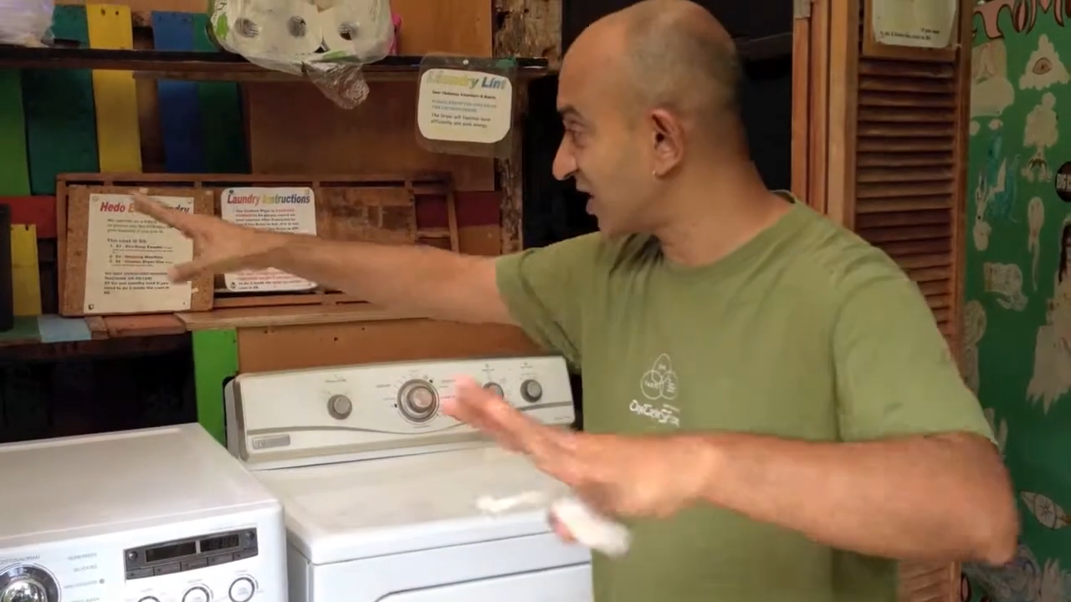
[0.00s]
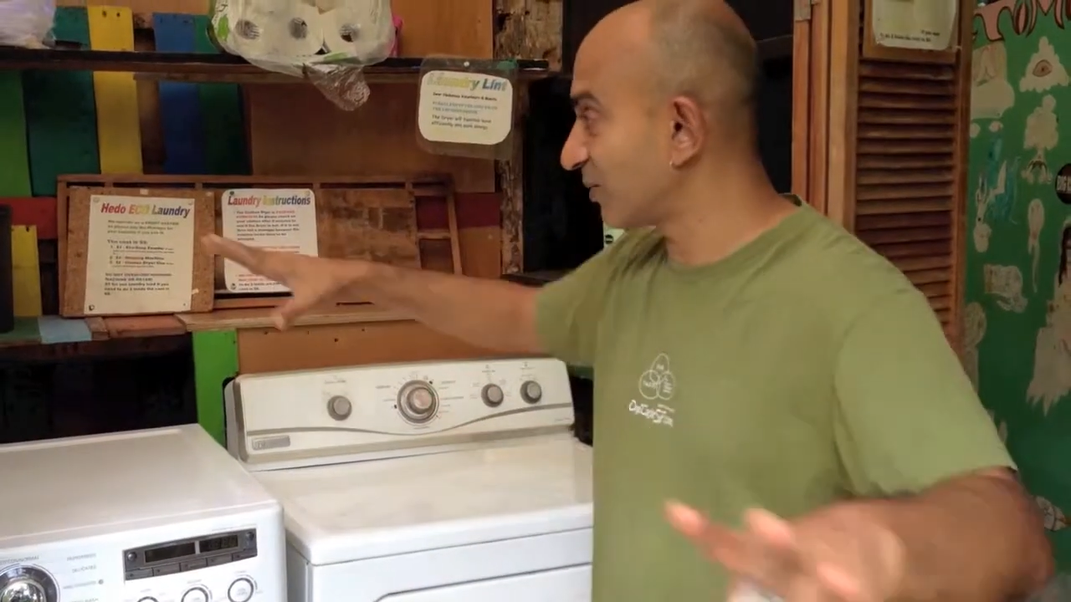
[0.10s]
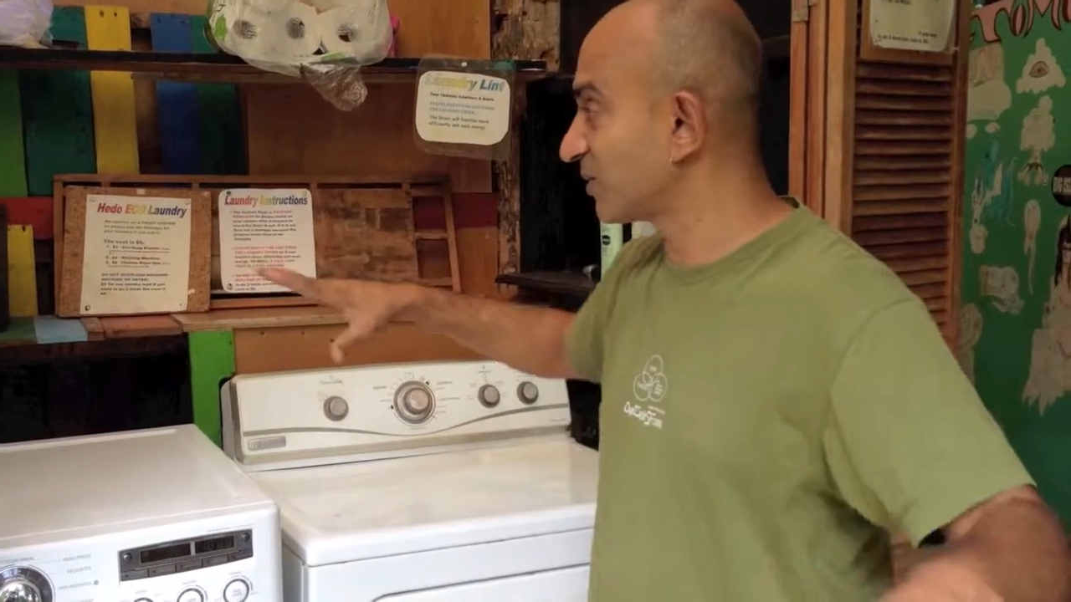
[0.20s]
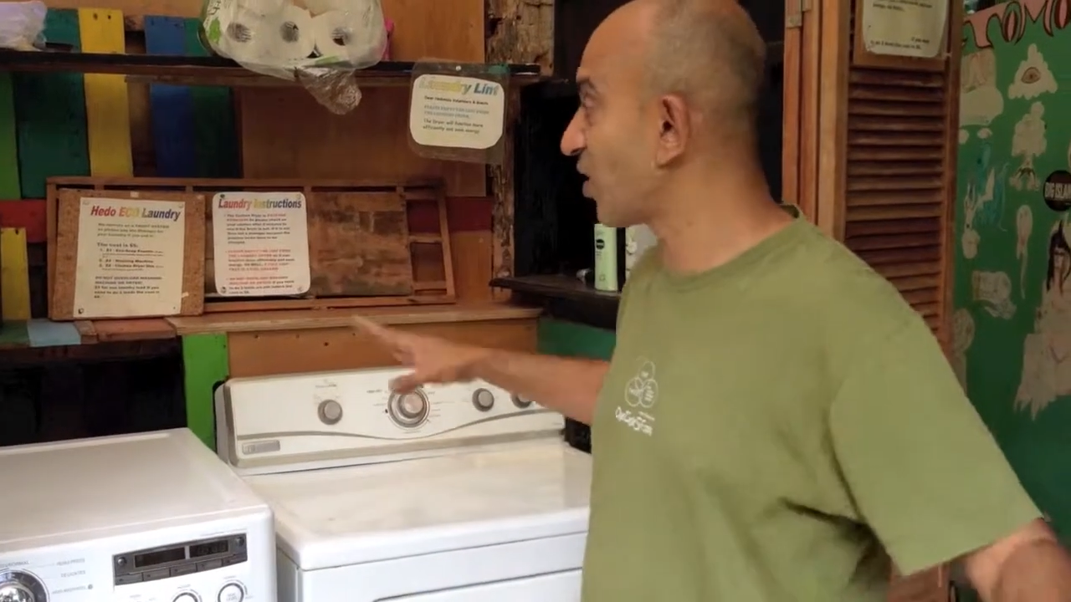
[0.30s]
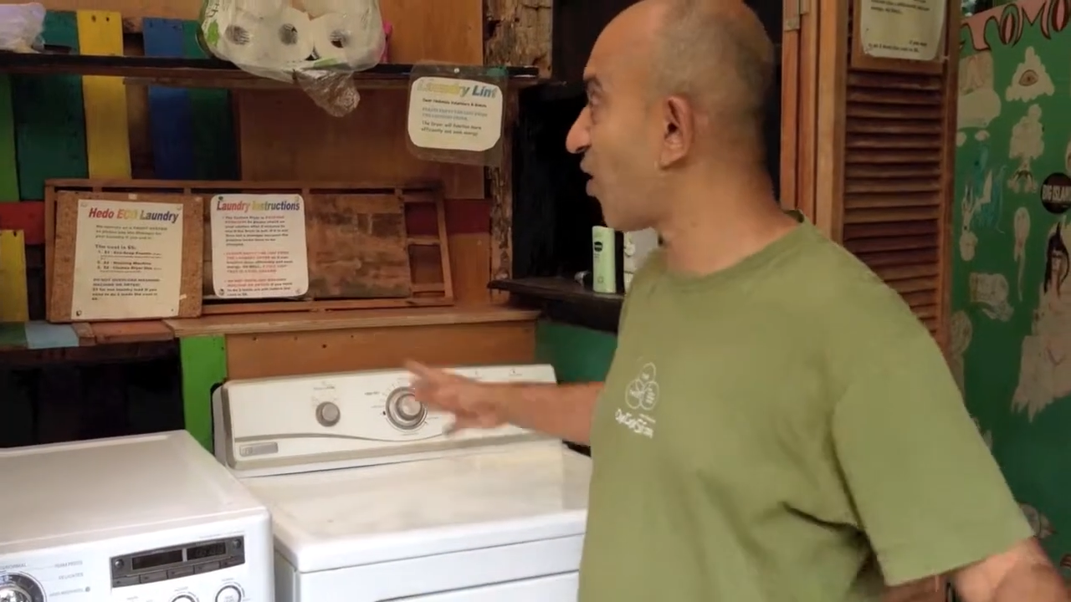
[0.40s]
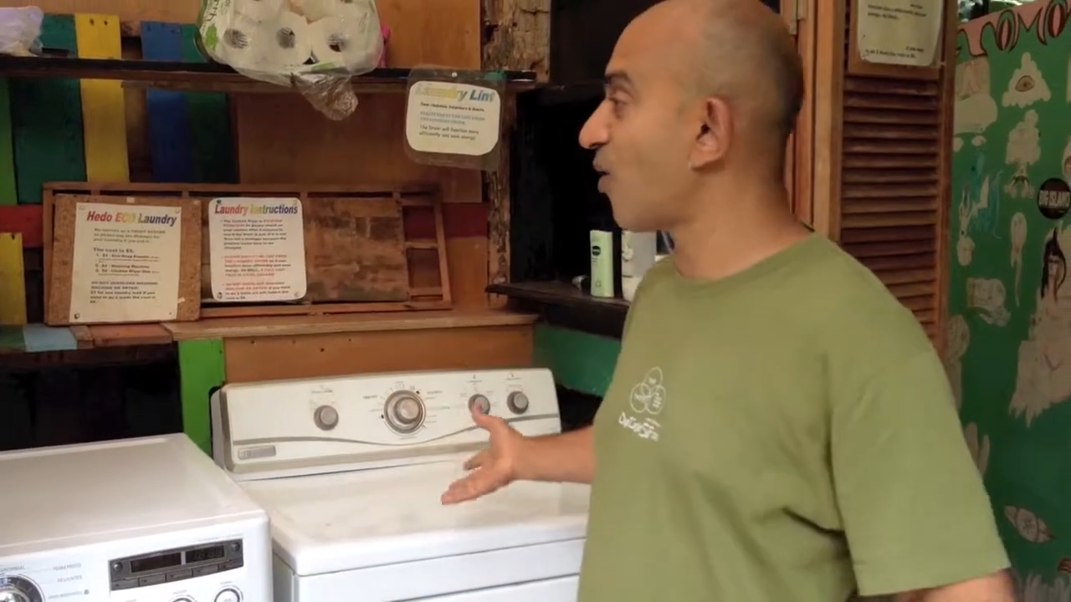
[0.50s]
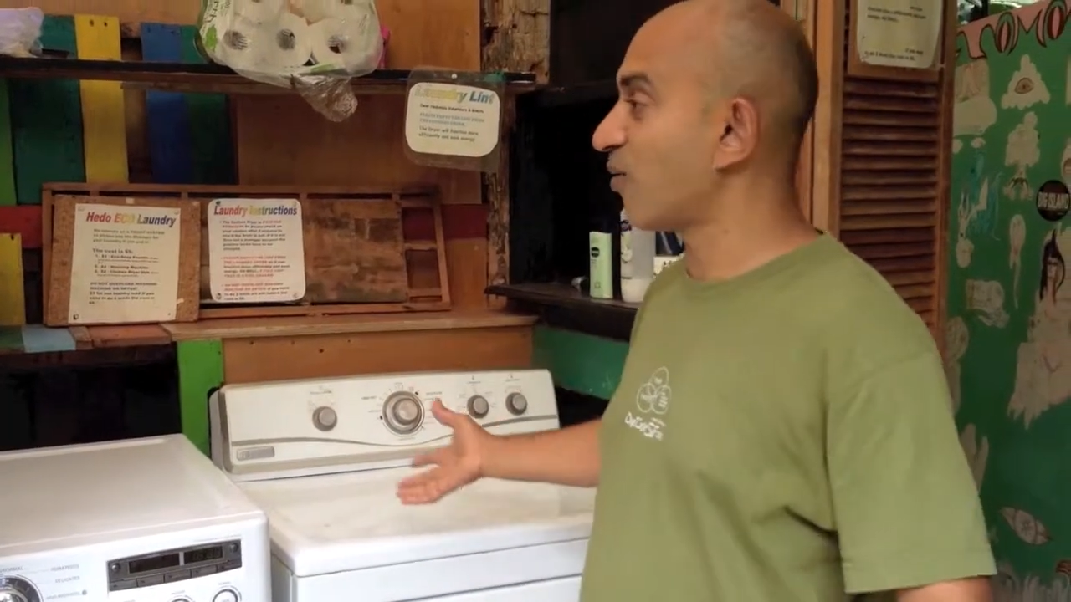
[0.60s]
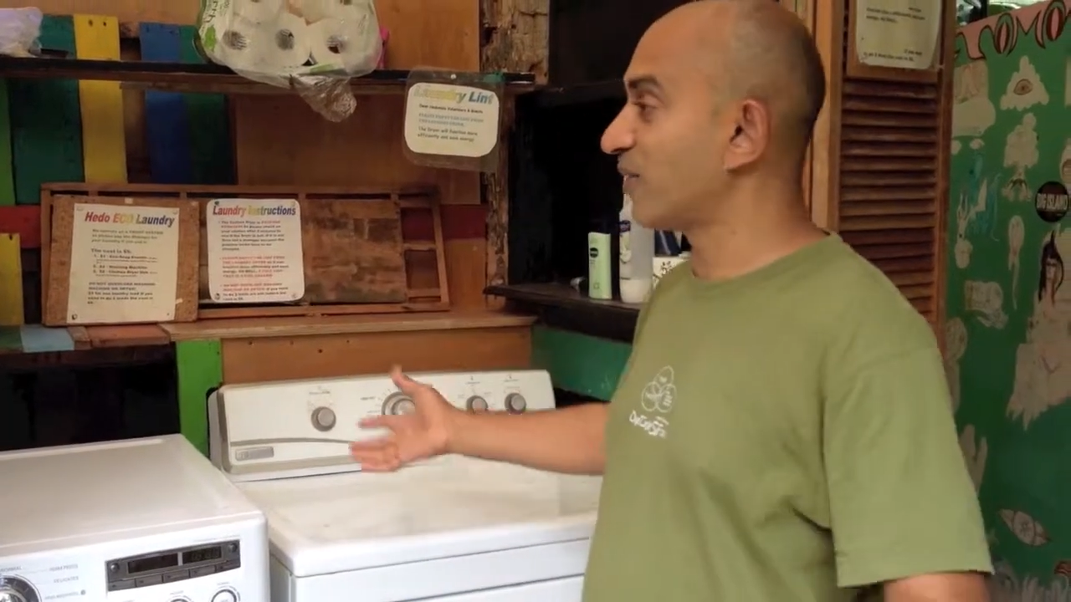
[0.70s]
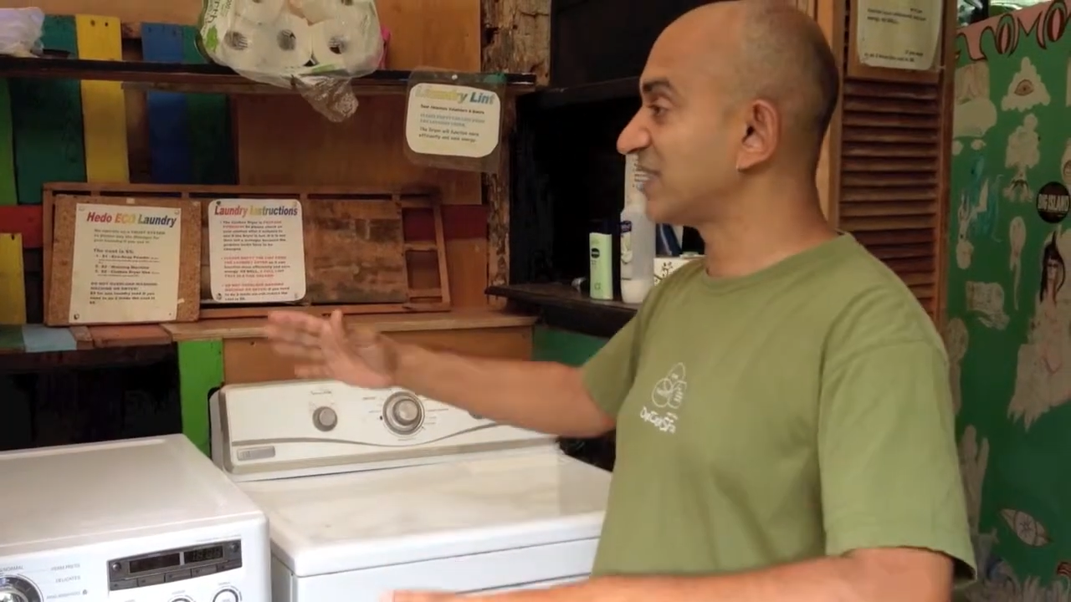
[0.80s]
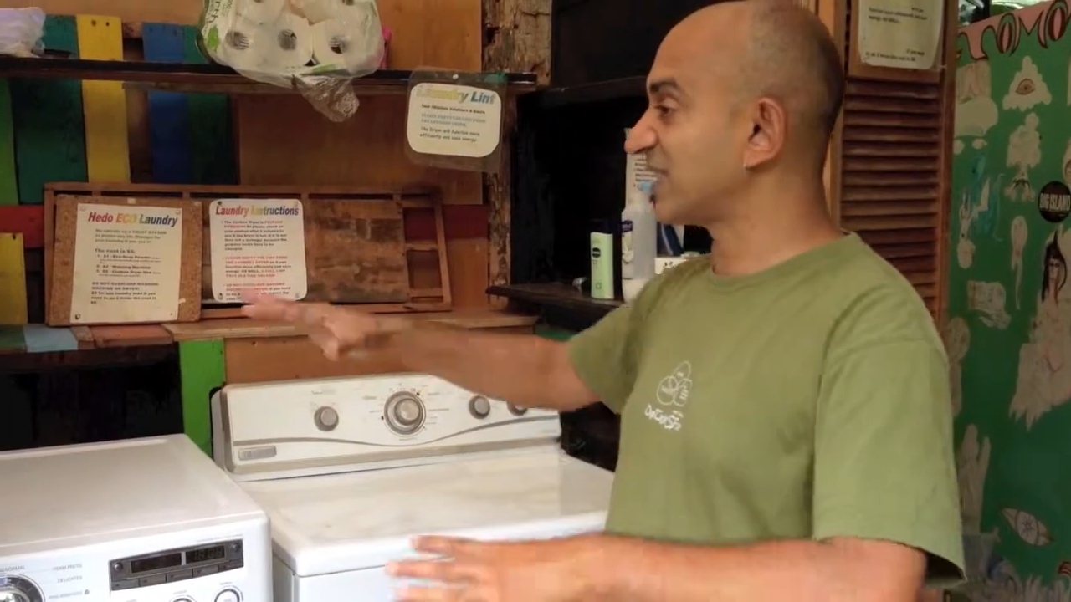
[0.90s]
There was always